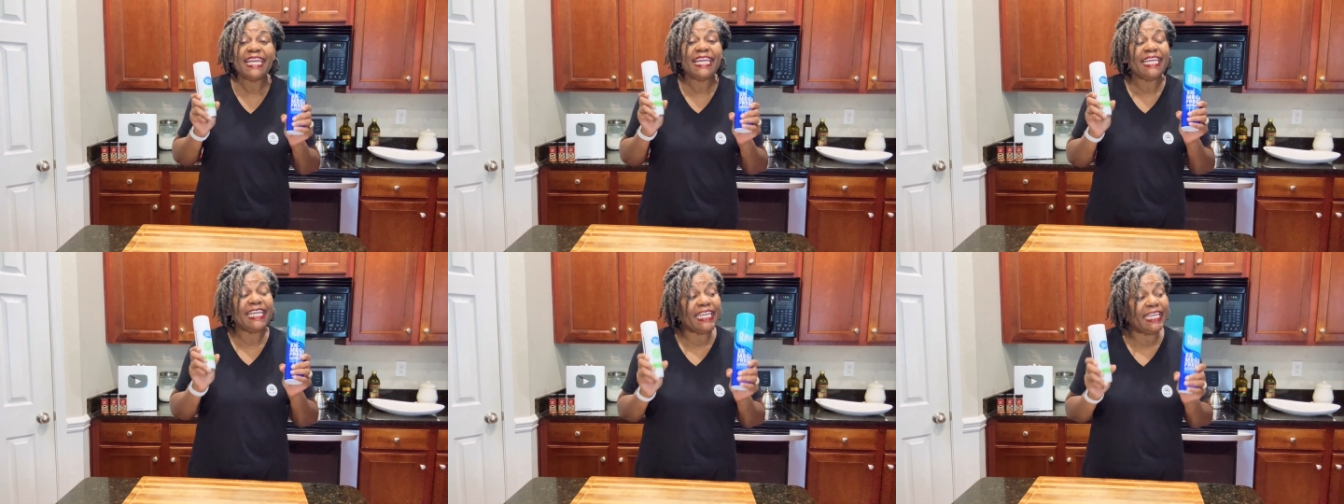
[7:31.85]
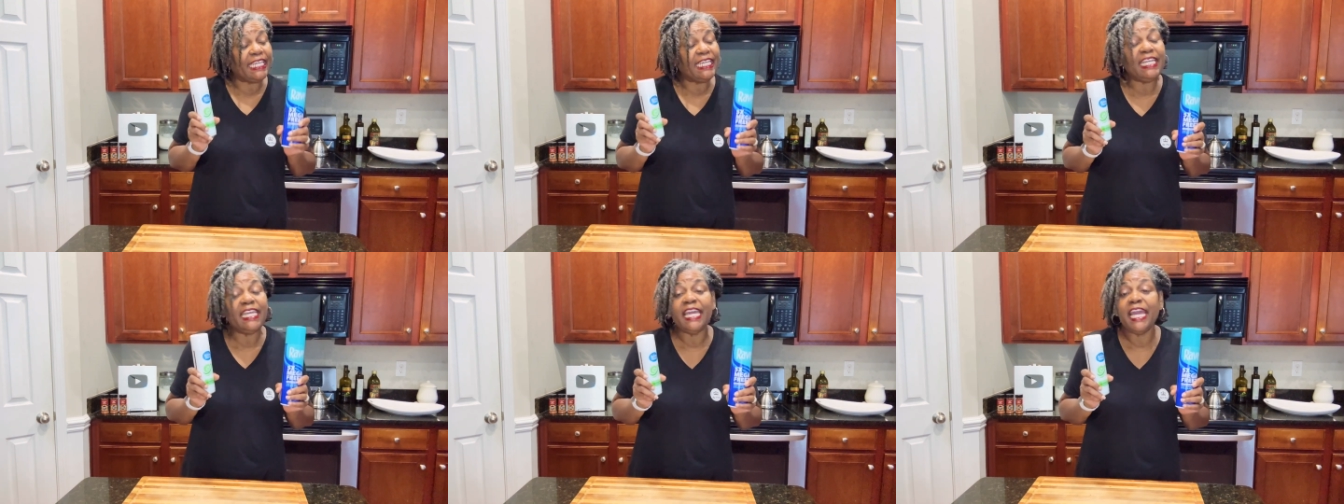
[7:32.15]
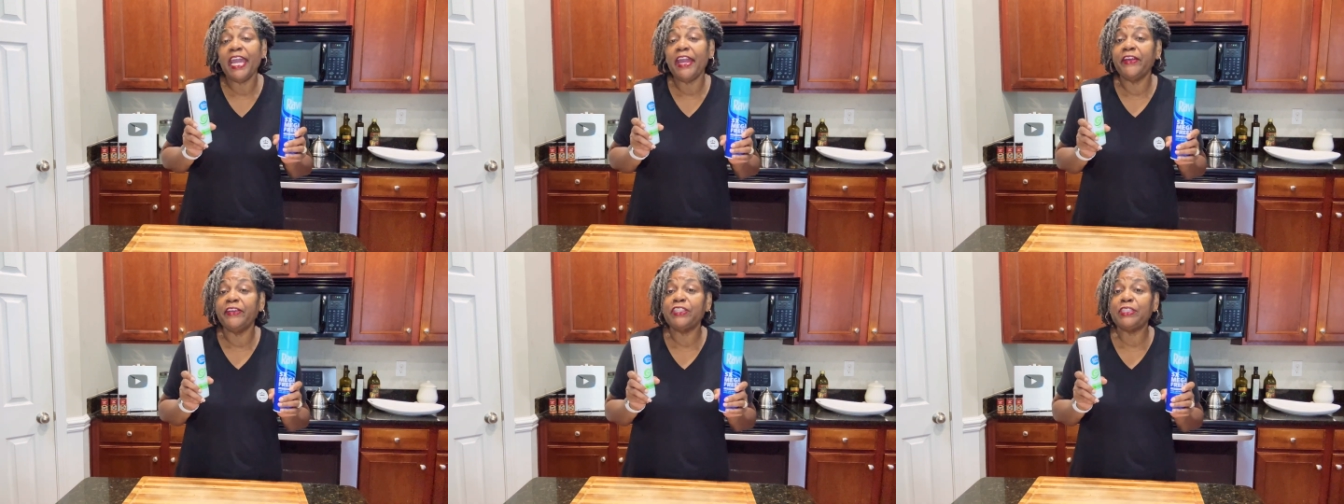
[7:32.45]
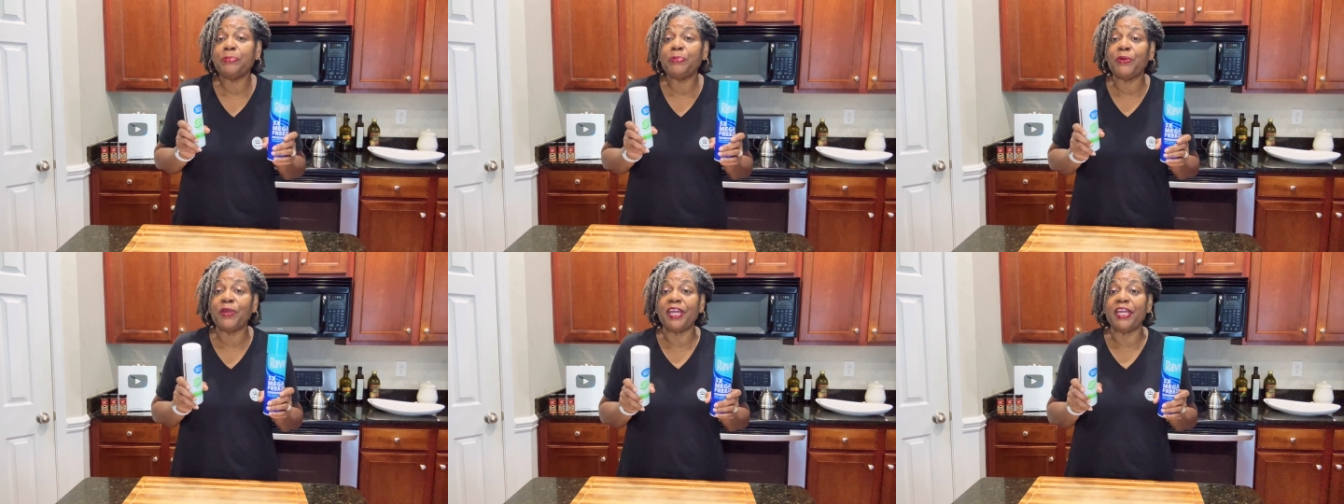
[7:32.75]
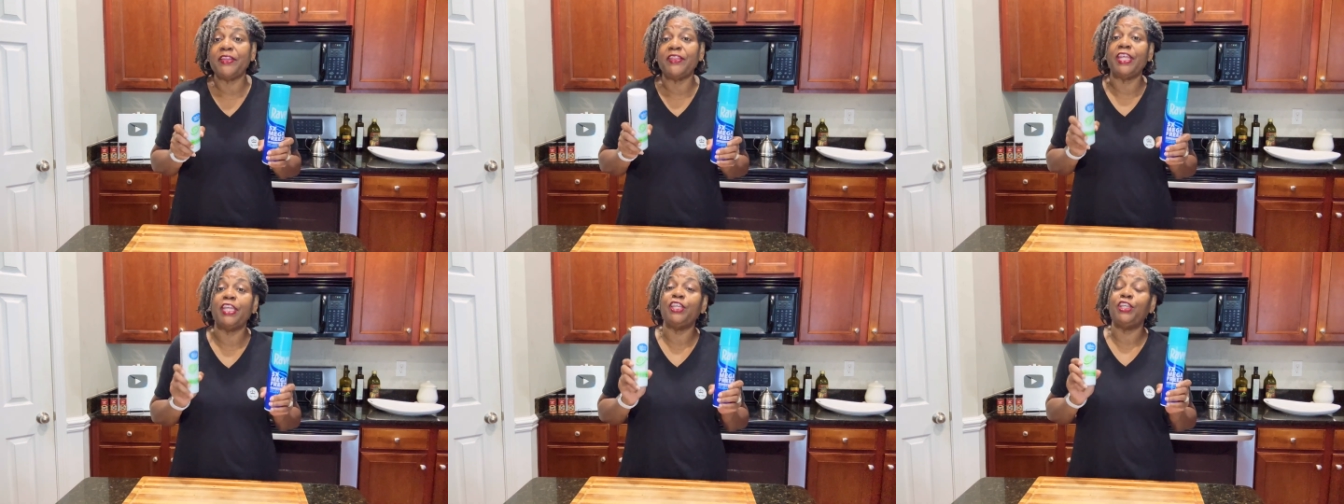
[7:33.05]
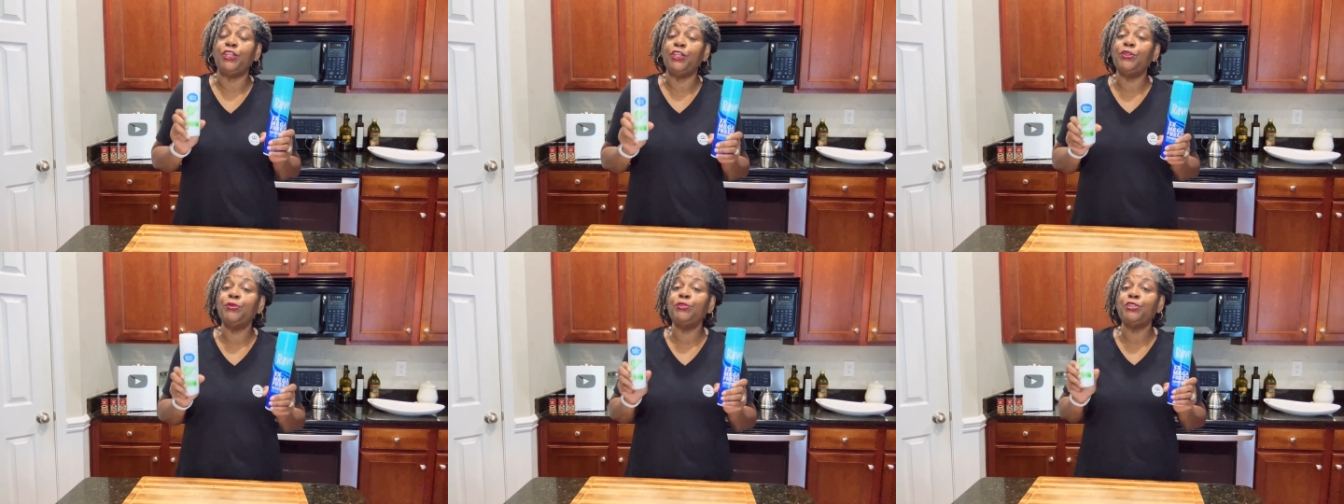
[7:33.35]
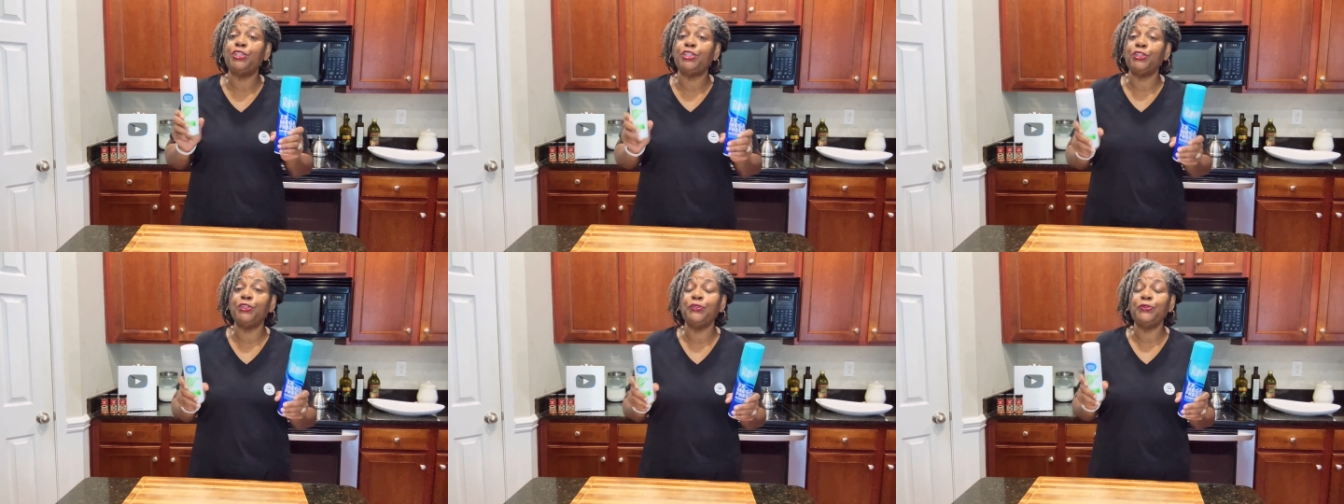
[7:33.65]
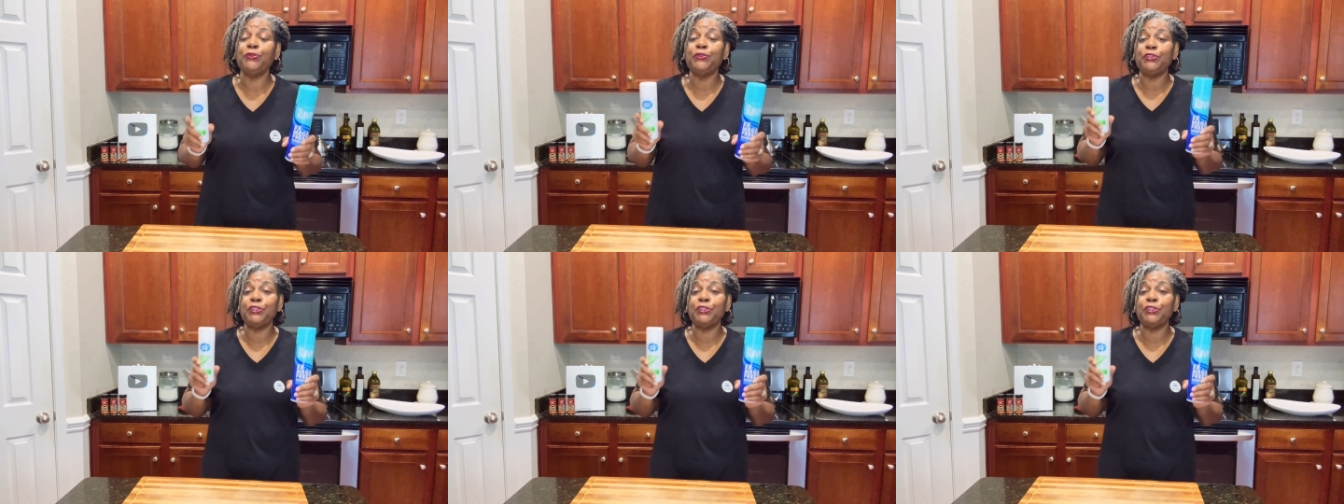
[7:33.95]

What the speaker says: any hairspray that you choose